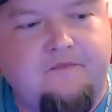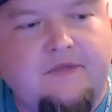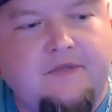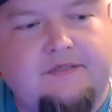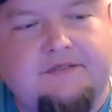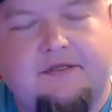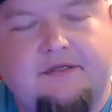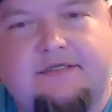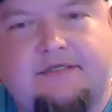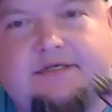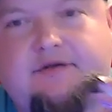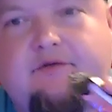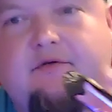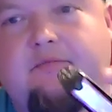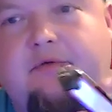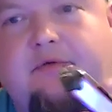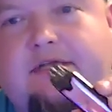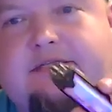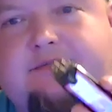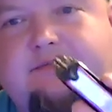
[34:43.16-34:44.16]
So they sent a
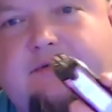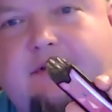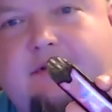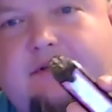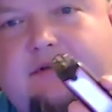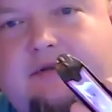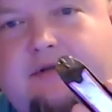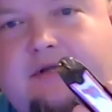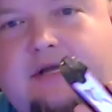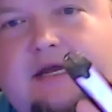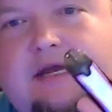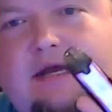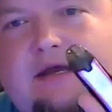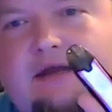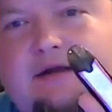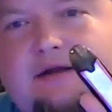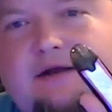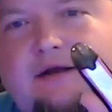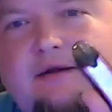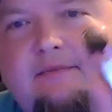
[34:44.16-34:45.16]
replacement
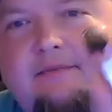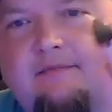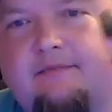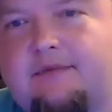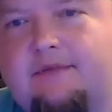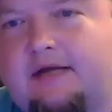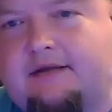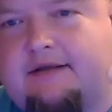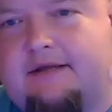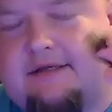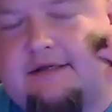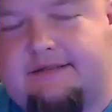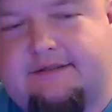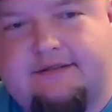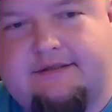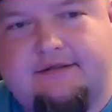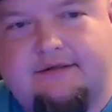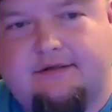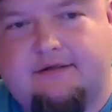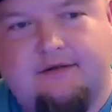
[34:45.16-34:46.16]
and um, got this,
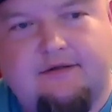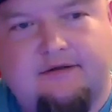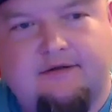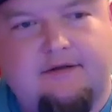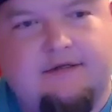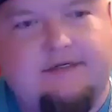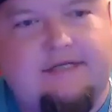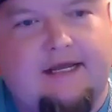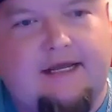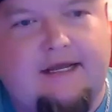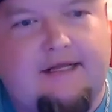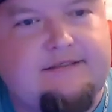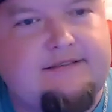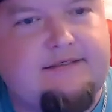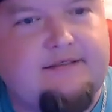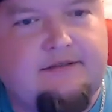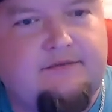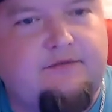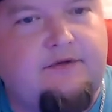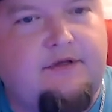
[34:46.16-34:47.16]
the Tance.
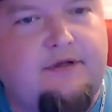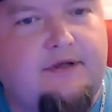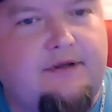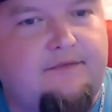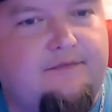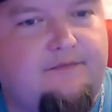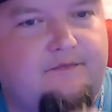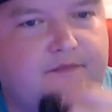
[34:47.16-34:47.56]
It's really good.